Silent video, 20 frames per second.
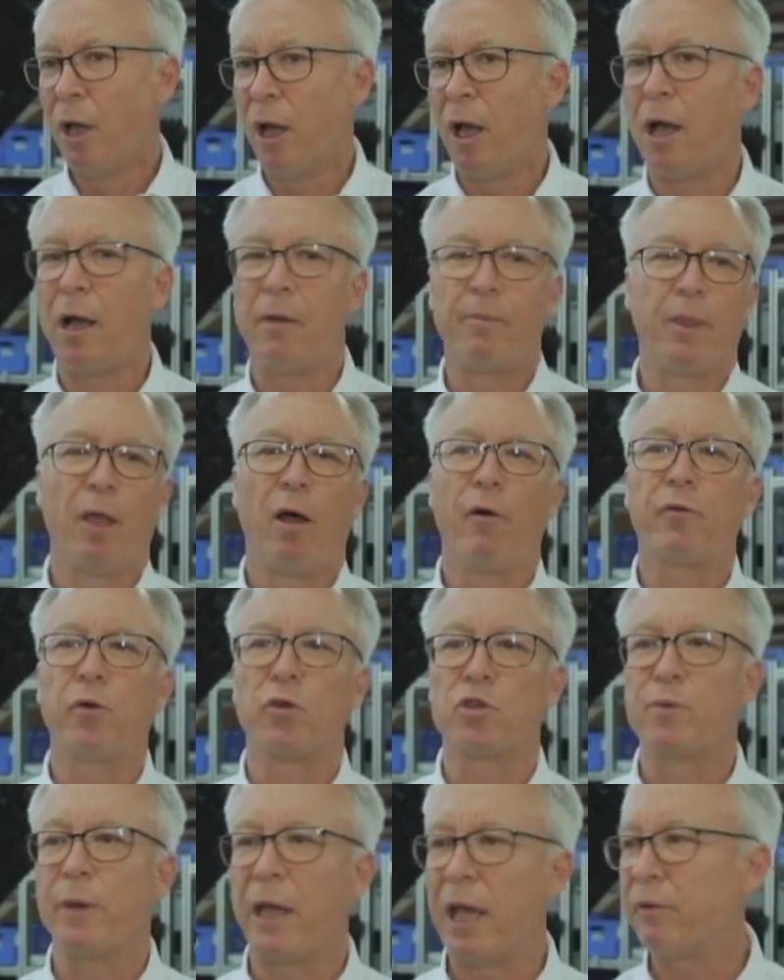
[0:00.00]
Of
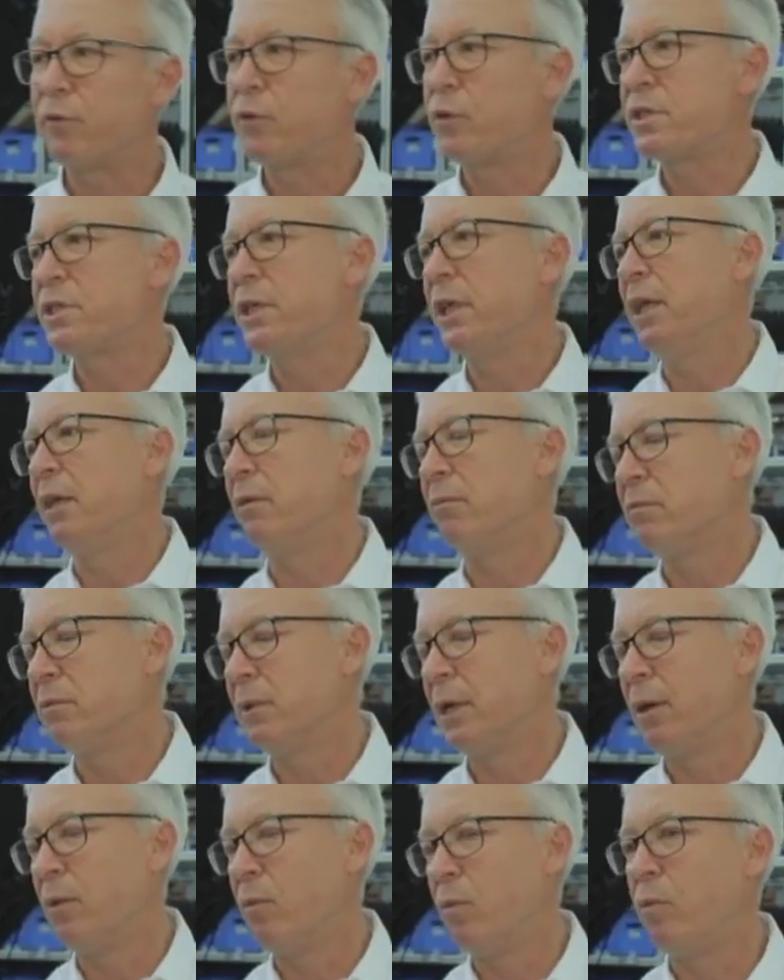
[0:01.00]
course, we have to see
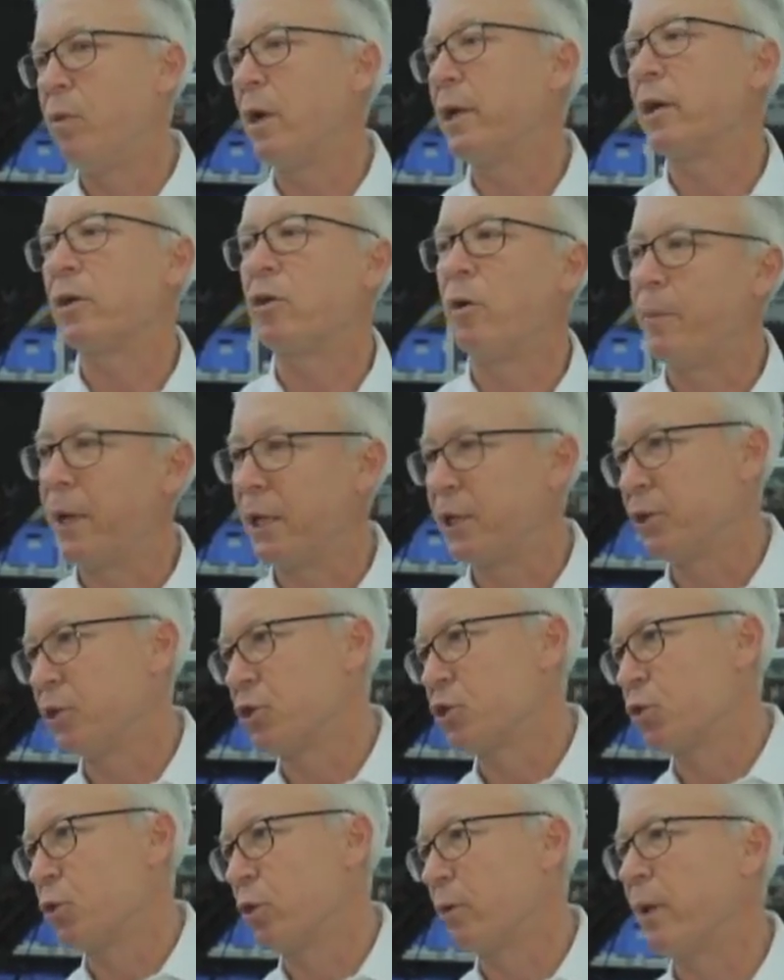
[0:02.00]
what our
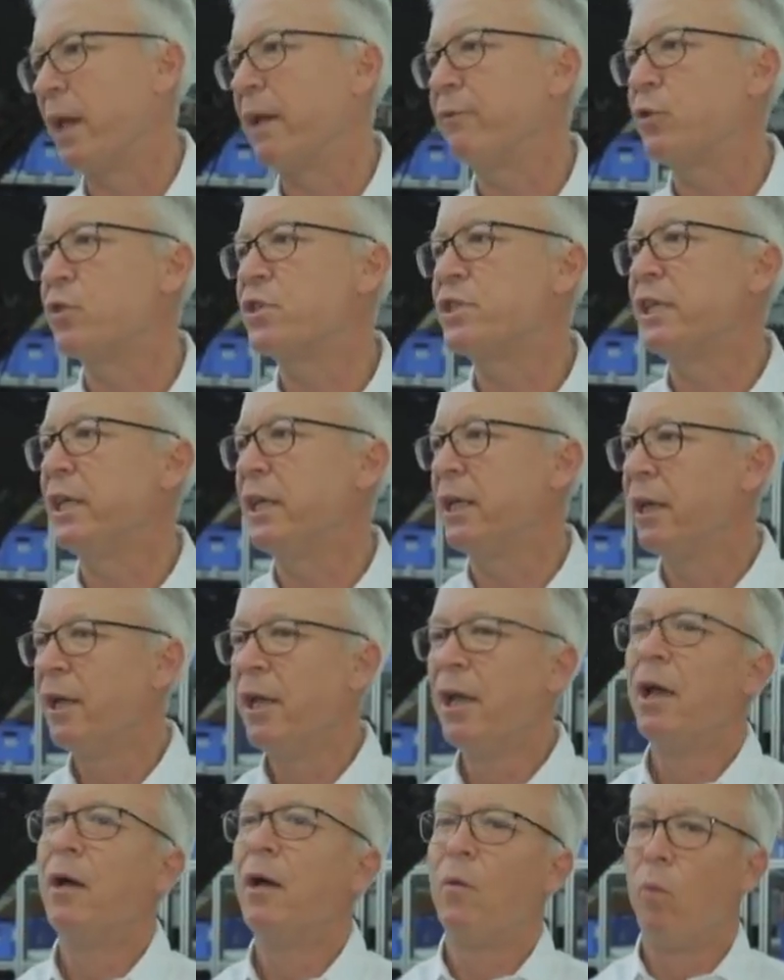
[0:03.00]
competitors doing. We have to see
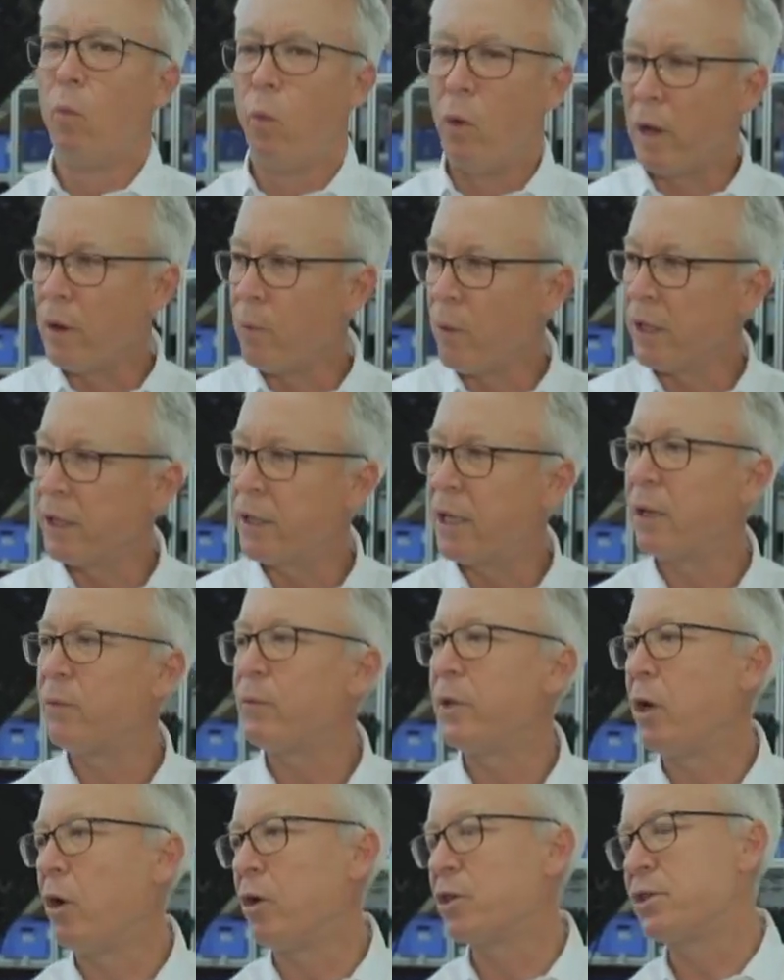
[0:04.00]
when can
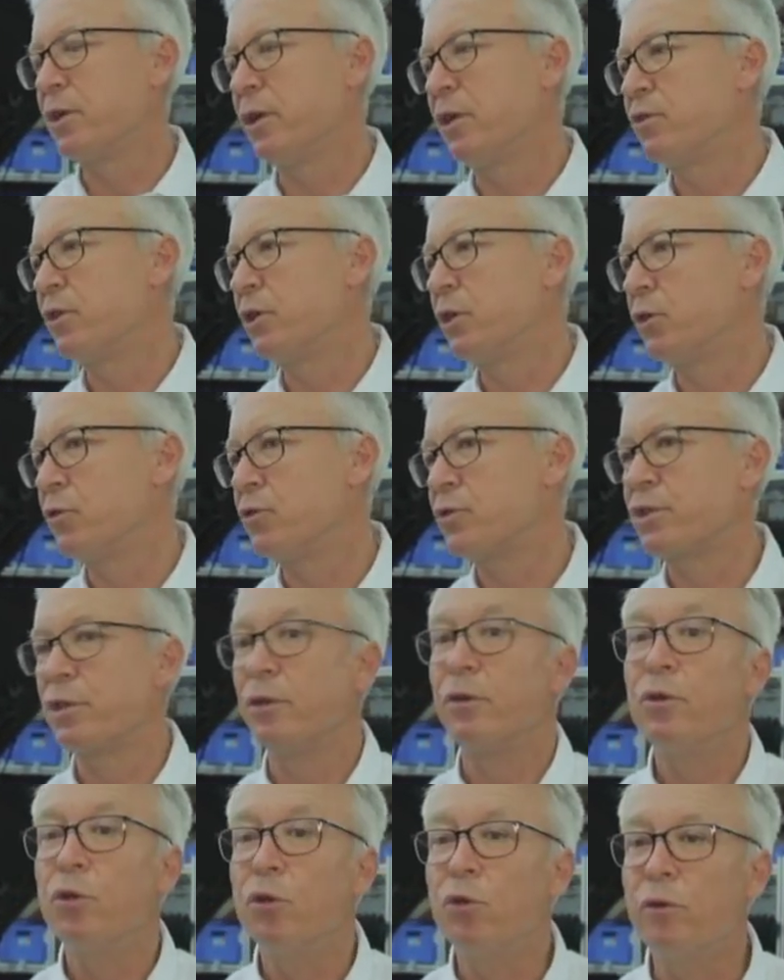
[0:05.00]
we also introduce
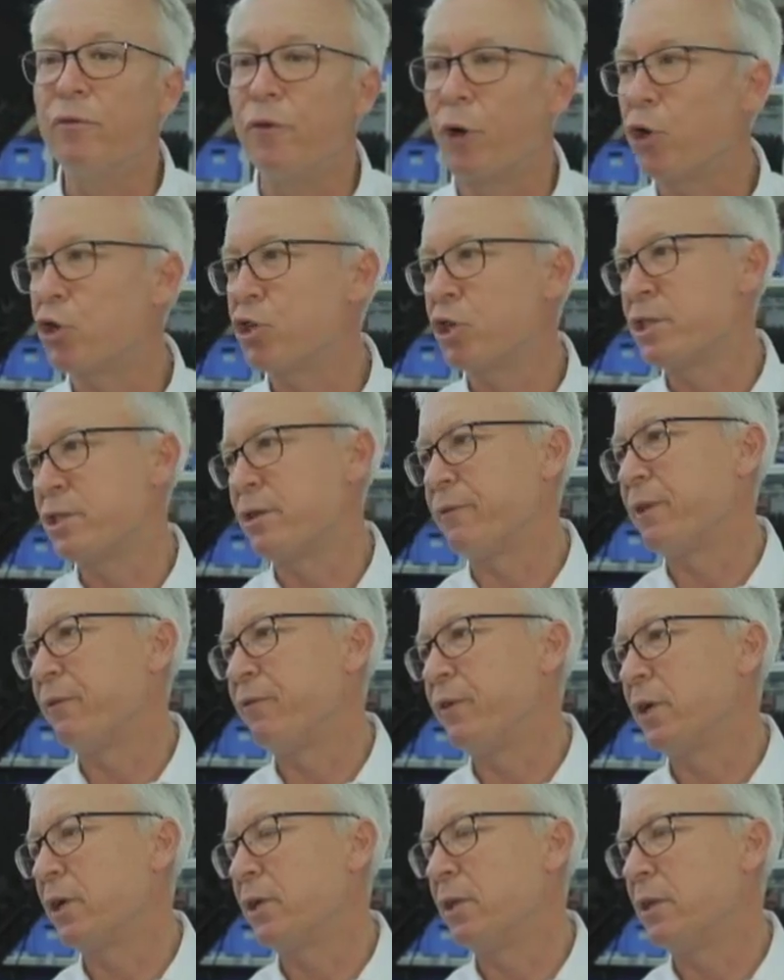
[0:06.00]
new versions of the
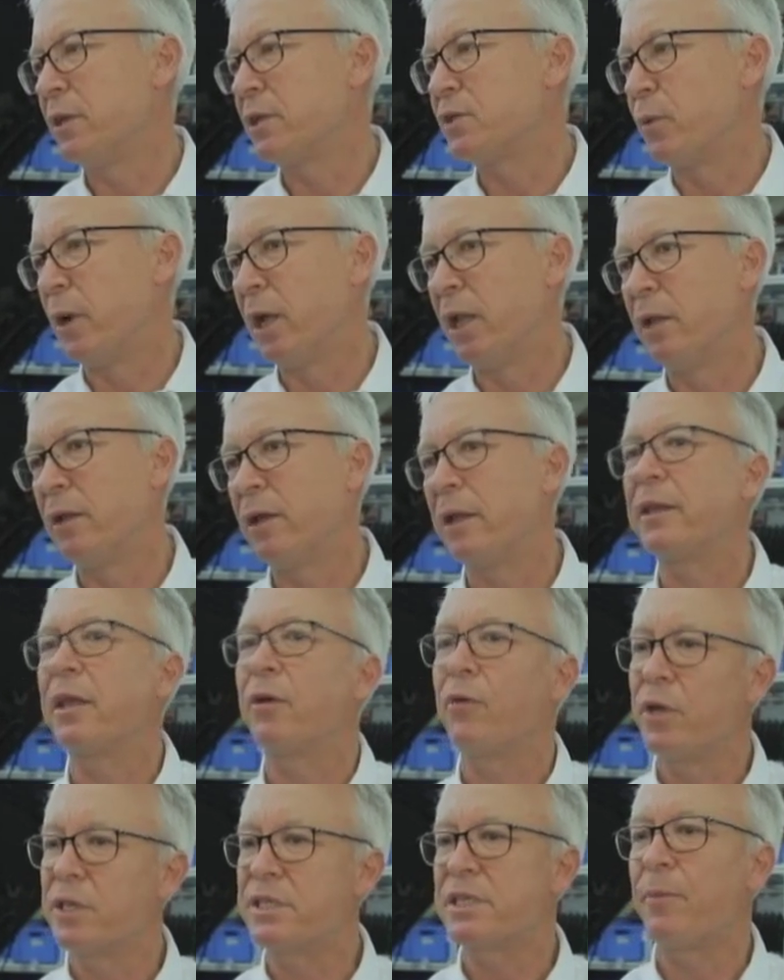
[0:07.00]
vehicle as well, and
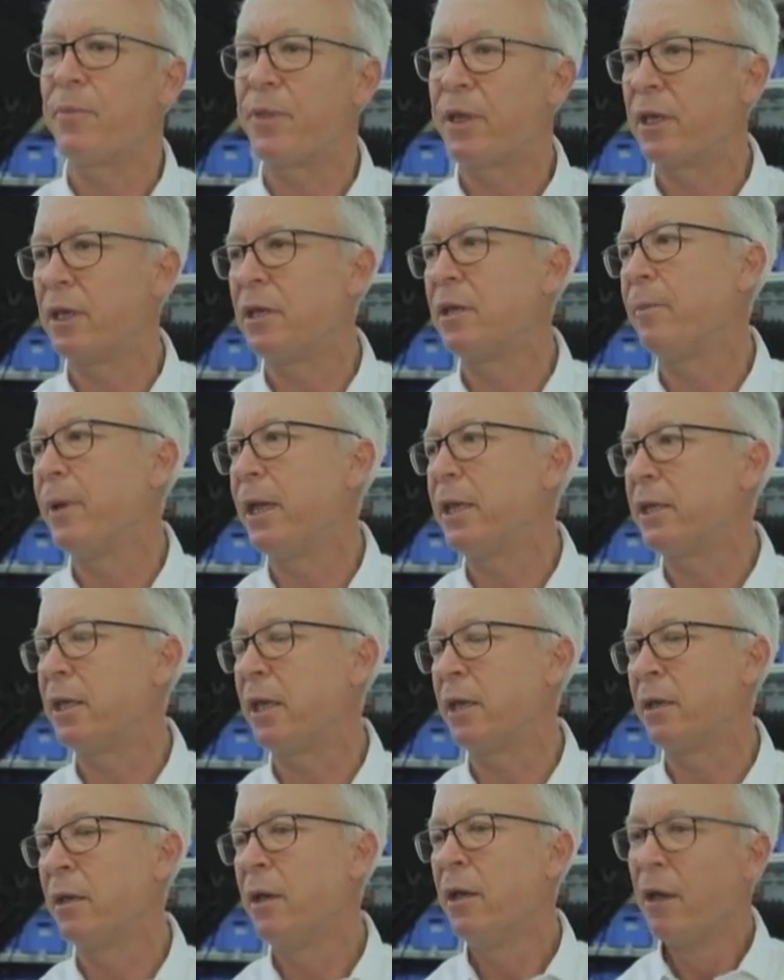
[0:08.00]
there is something in the
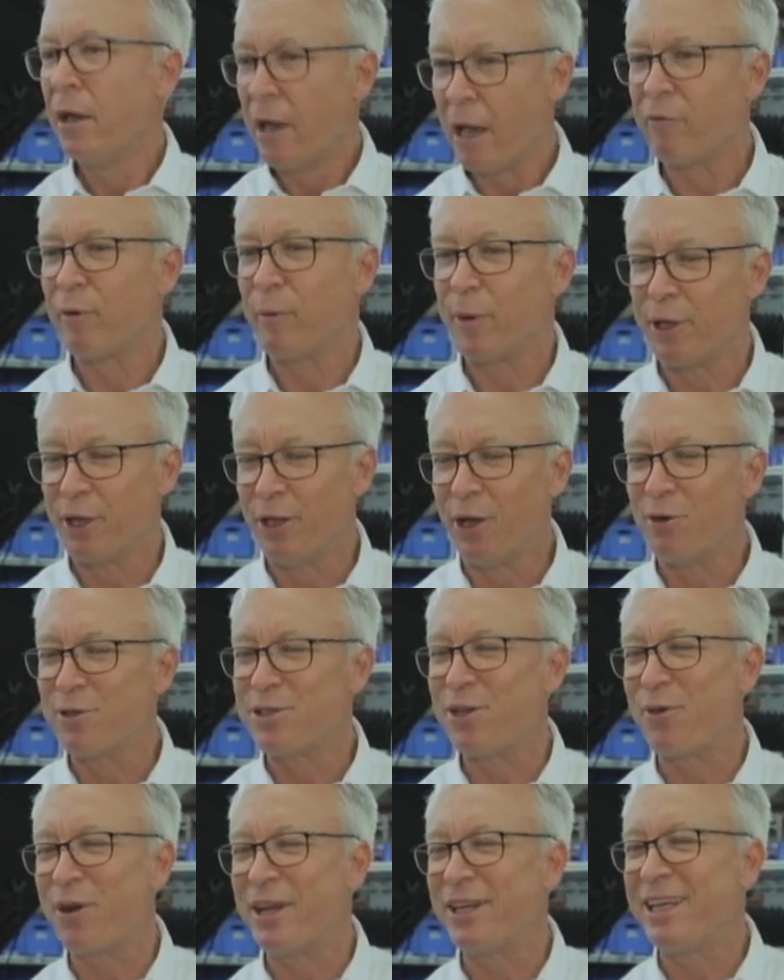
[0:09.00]
making, everybody
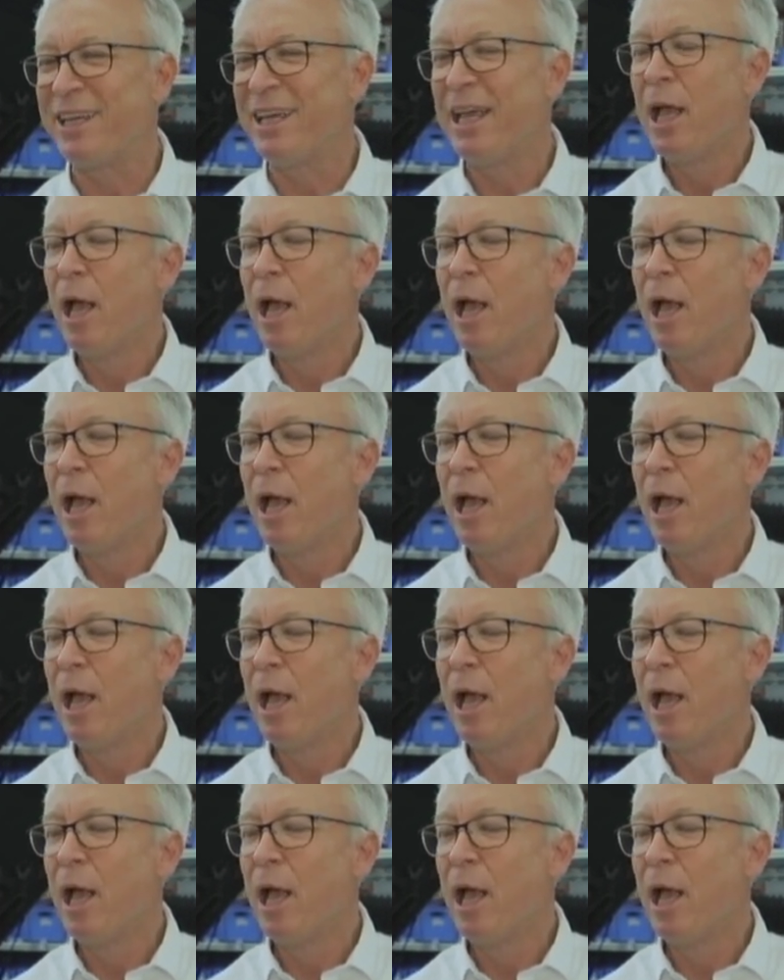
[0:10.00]
knows already.